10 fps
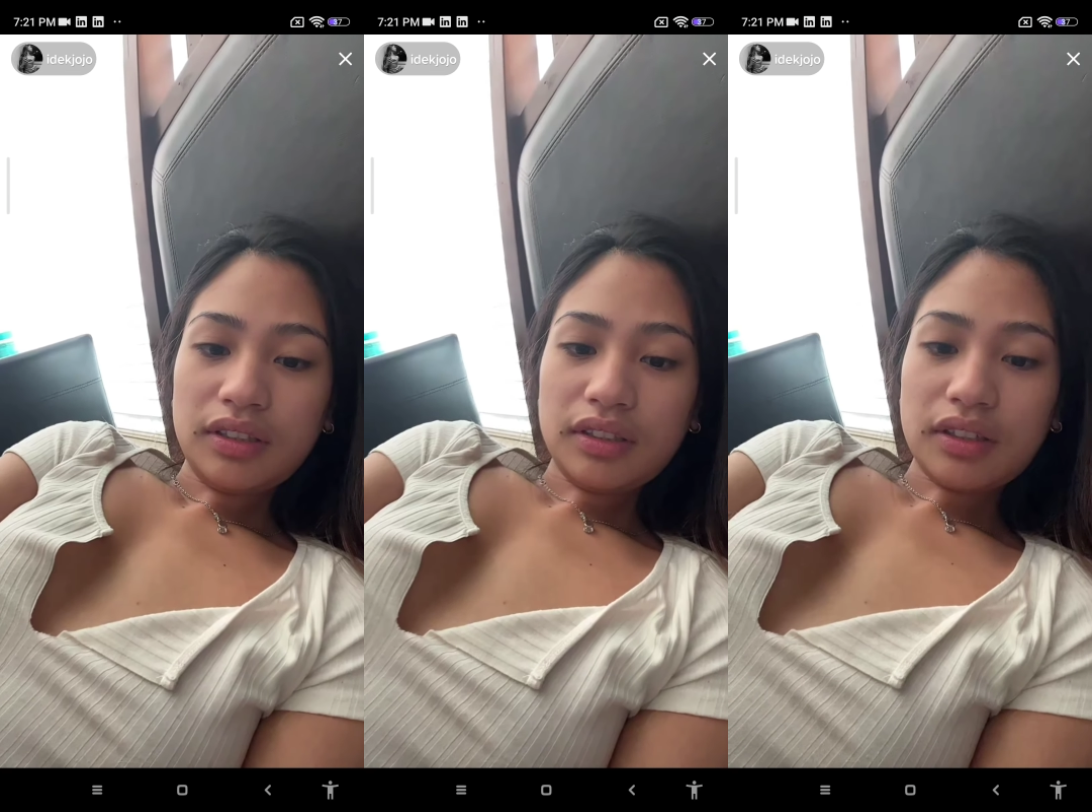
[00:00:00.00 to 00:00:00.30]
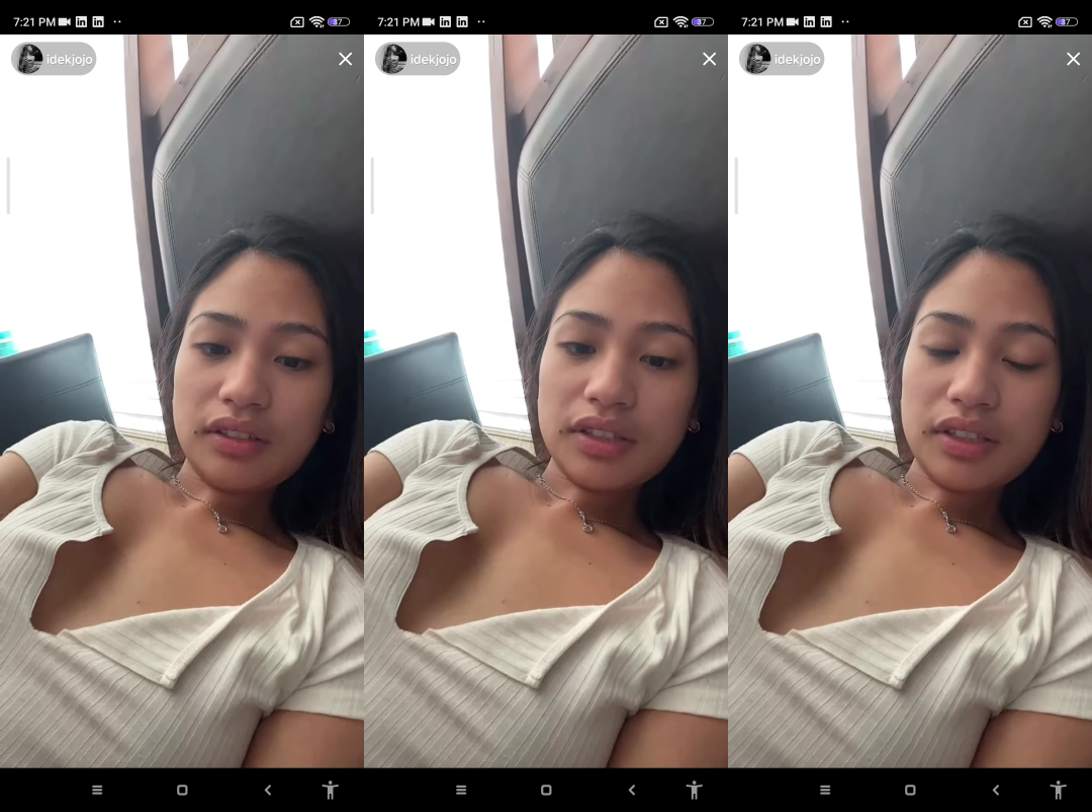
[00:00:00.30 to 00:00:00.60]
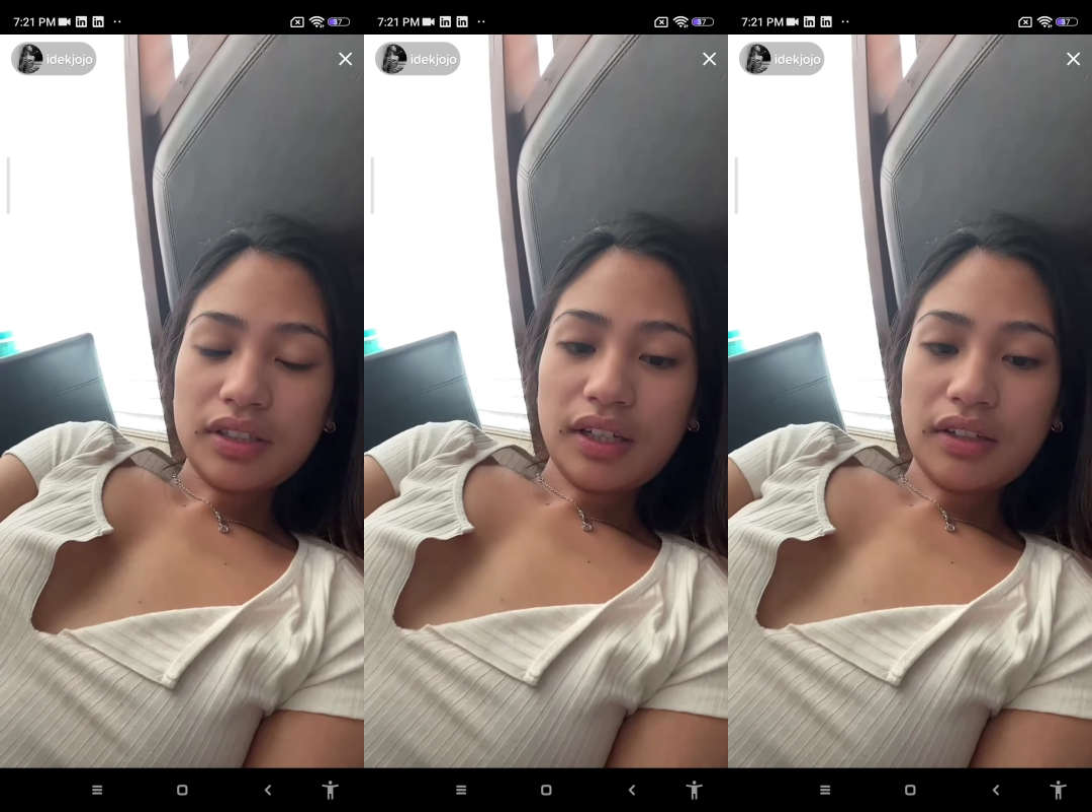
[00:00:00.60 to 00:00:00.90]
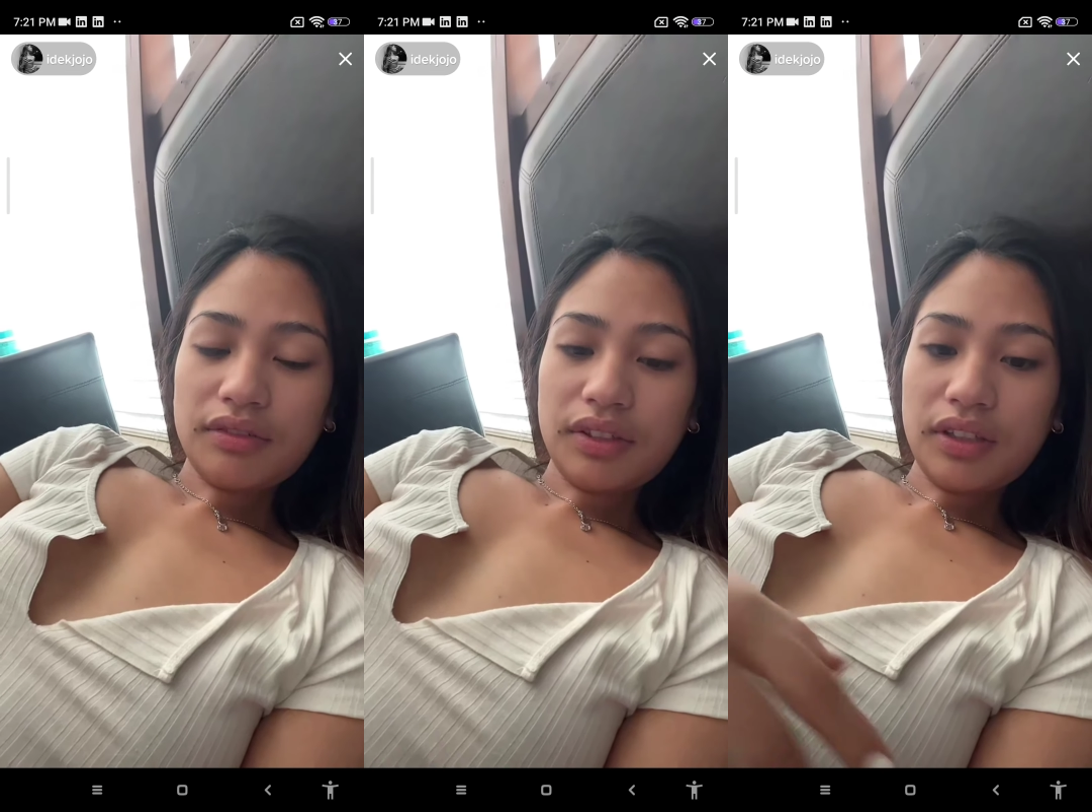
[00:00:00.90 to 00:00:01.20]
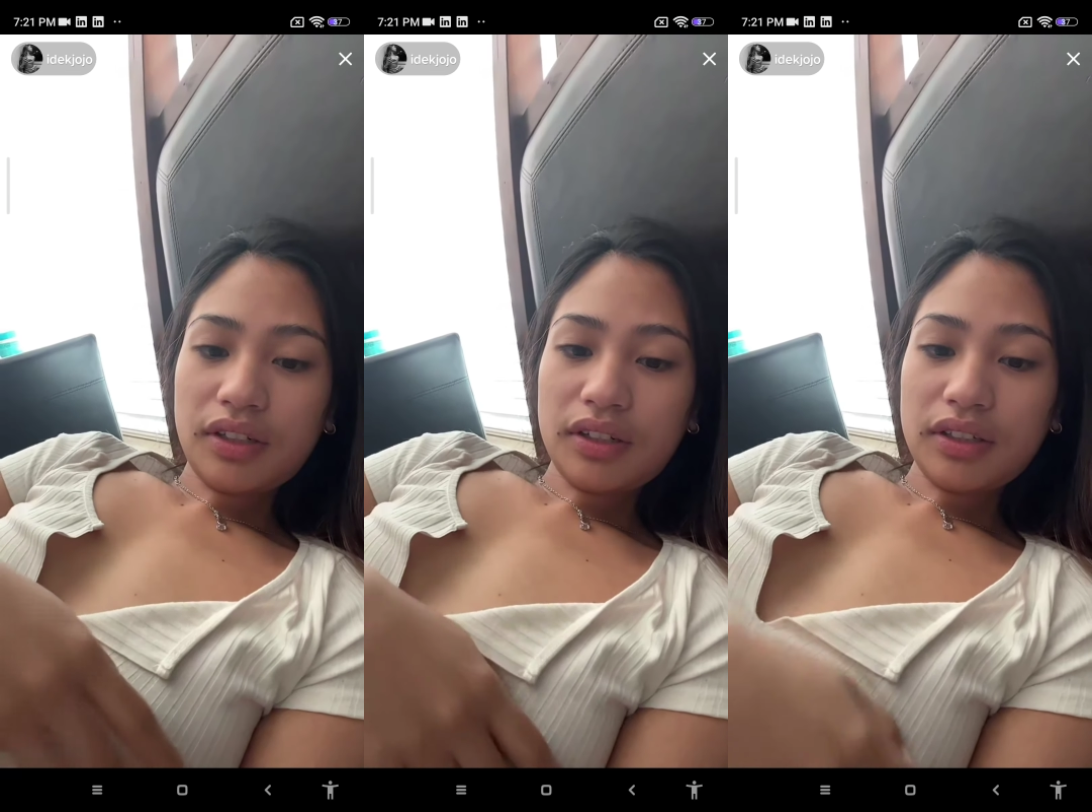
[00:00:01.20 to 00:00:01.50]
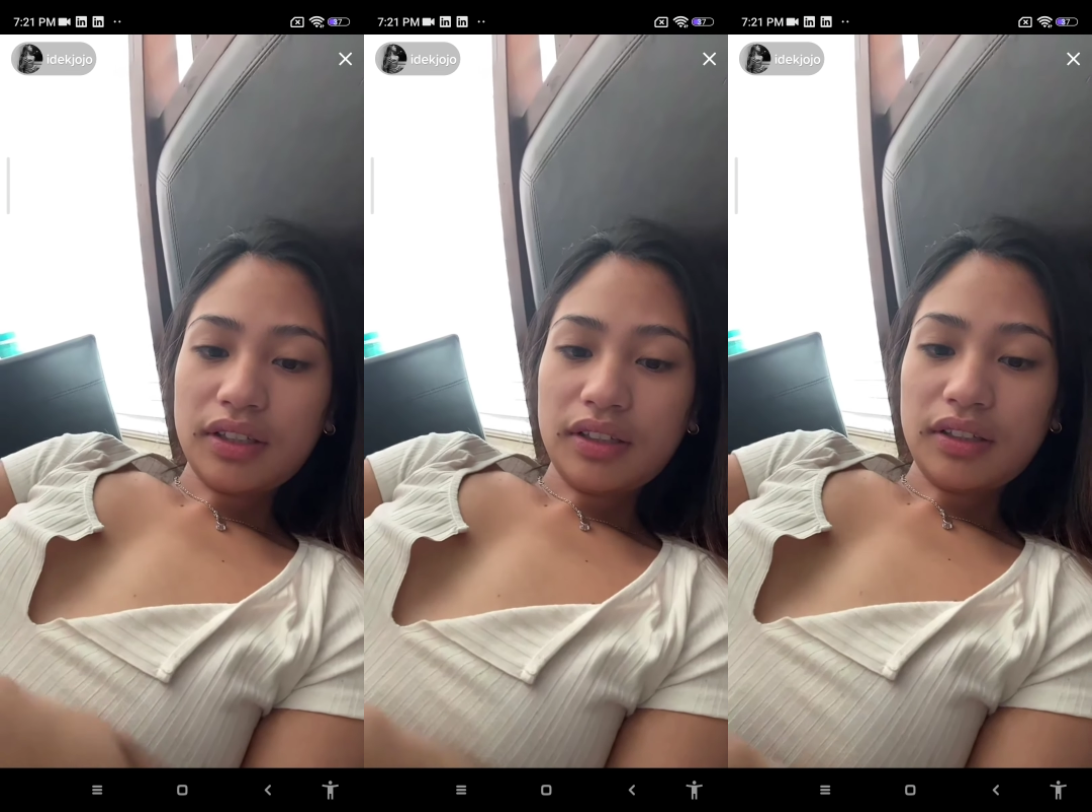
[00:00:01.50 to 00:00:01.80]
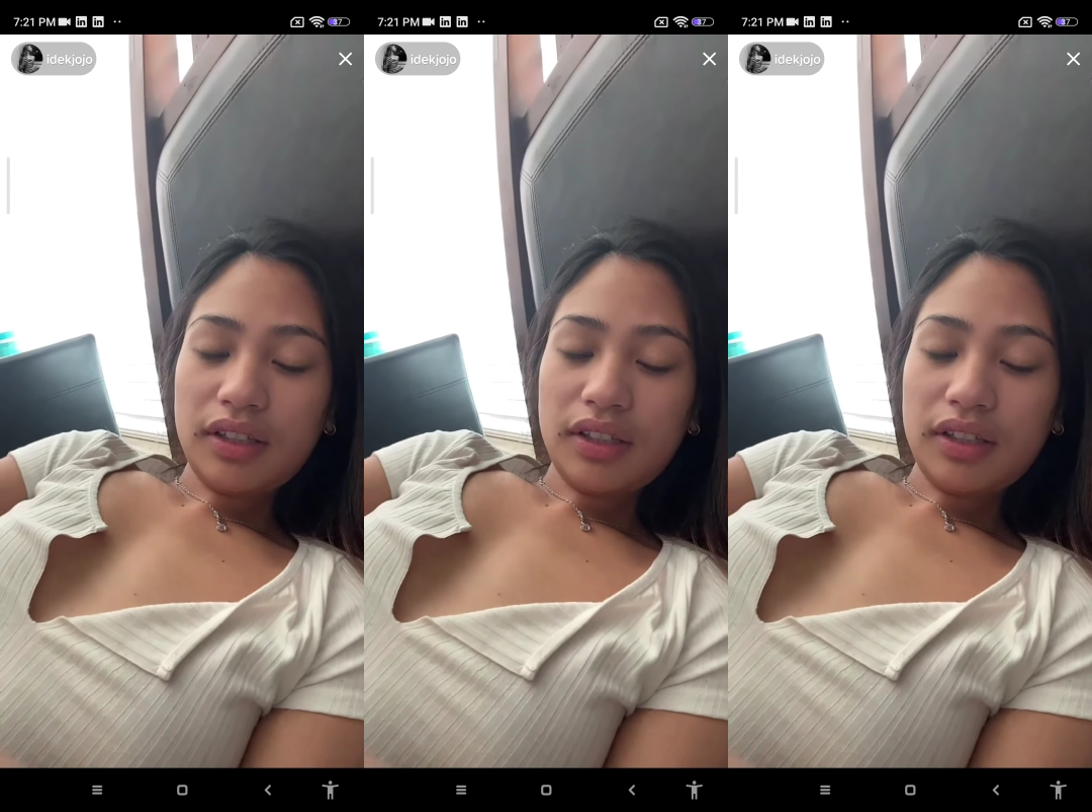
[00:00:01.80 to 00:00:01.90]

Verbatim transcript: Can you see the outfit girl?